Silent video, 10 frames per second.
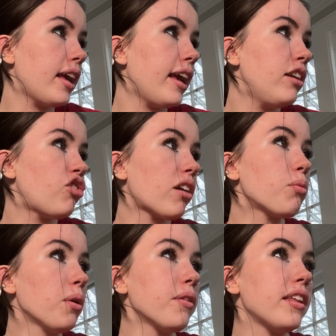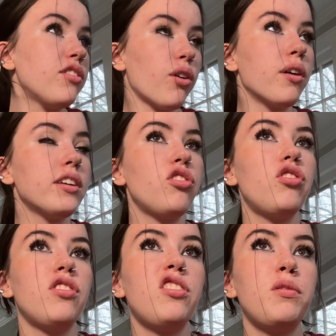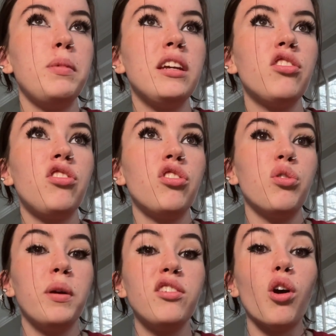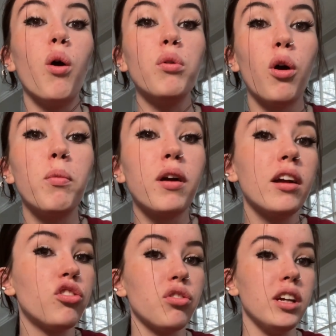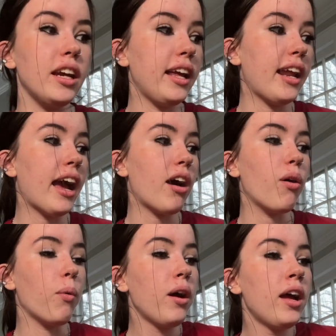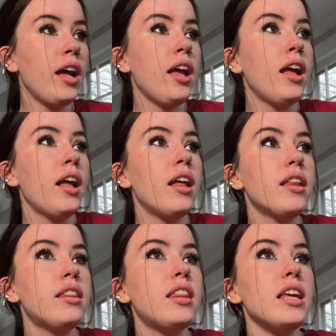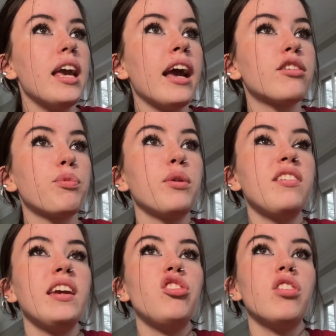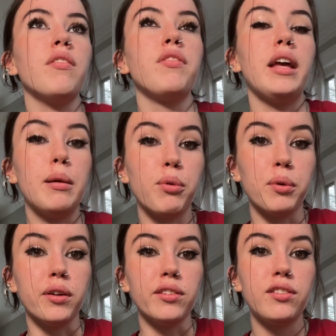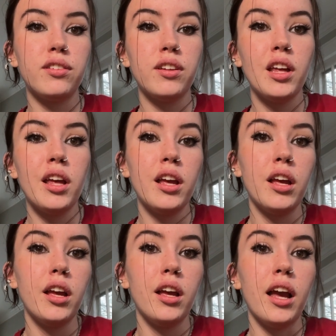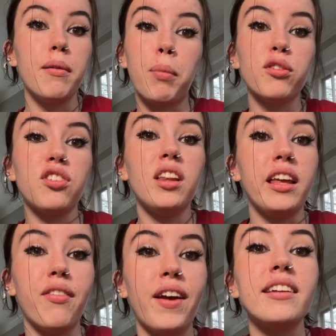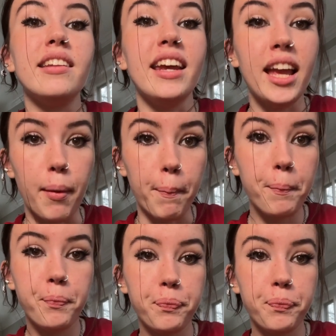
in general, this artist just speaks to his own home country and how the exploitation of laborers personally affected him.